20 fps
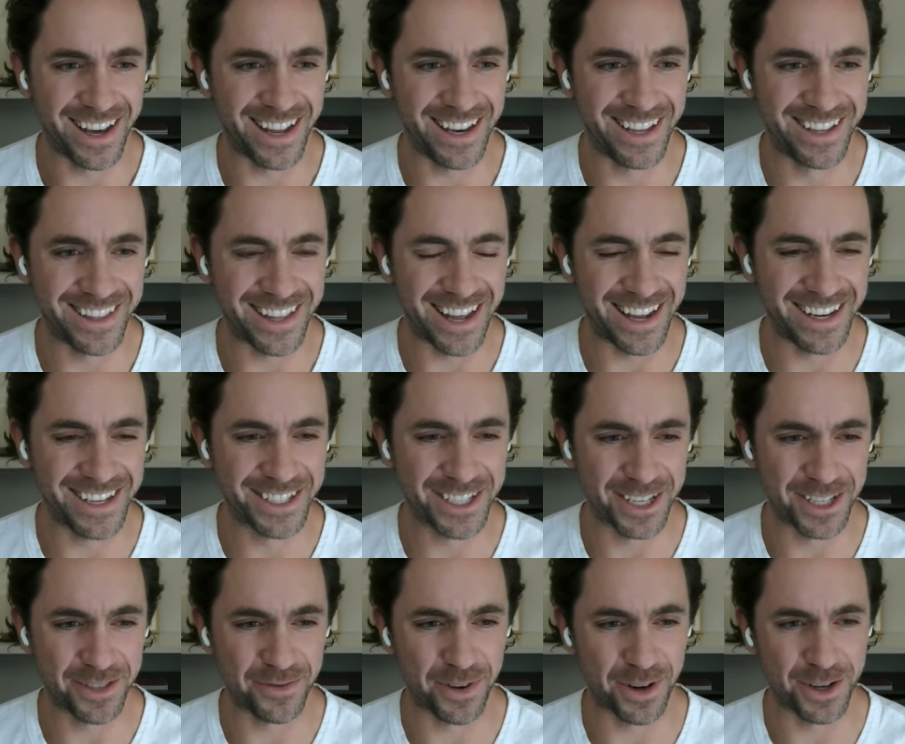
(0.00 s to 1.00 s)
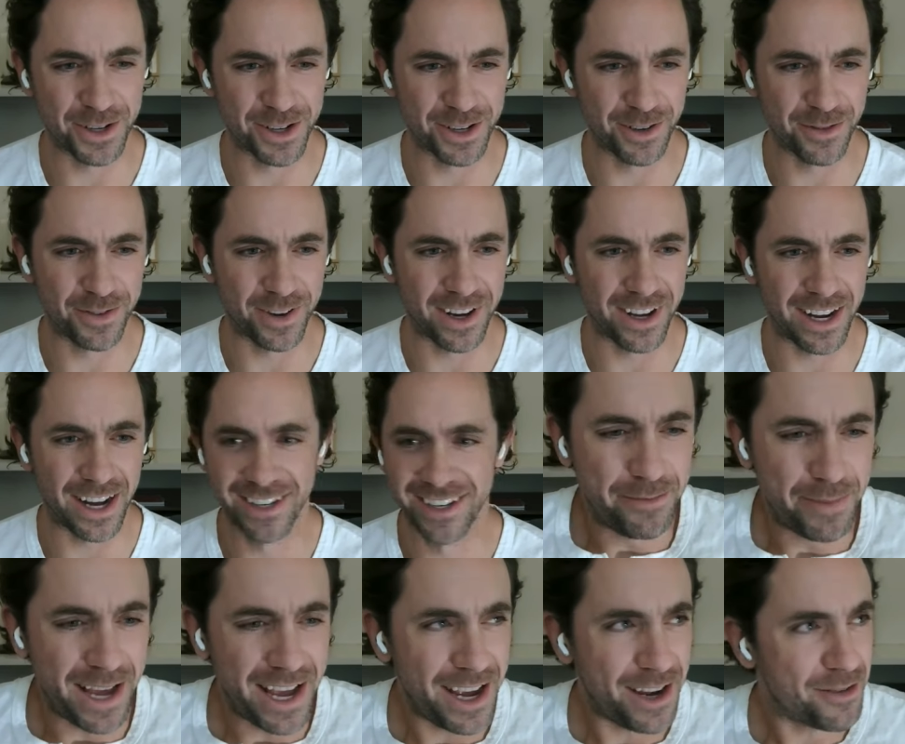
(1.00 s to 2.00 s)
that is his version of fun. He
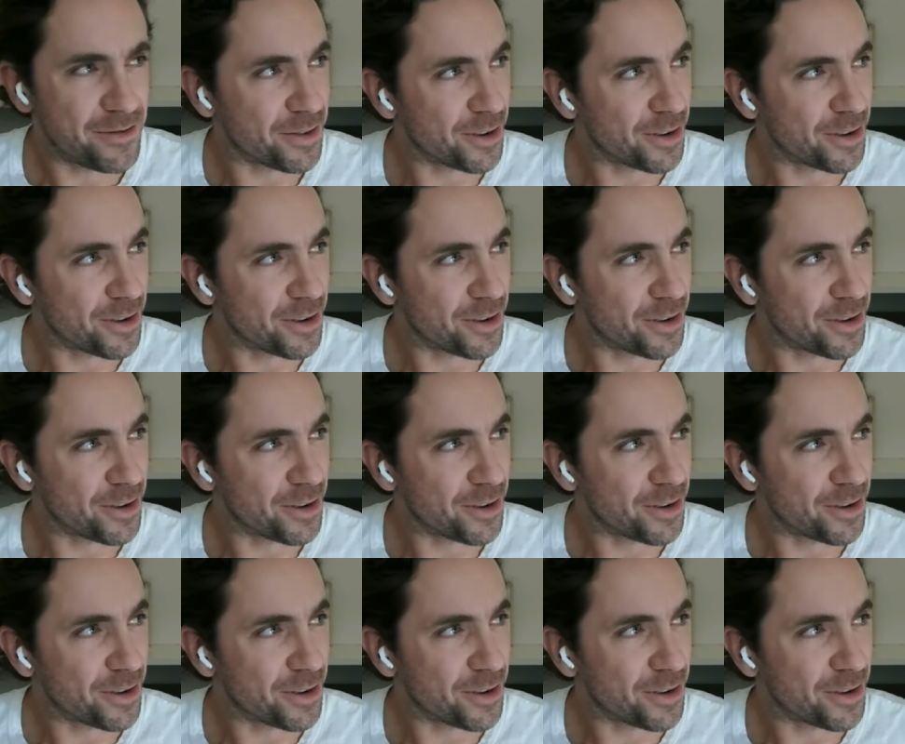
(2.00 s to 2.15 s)
paid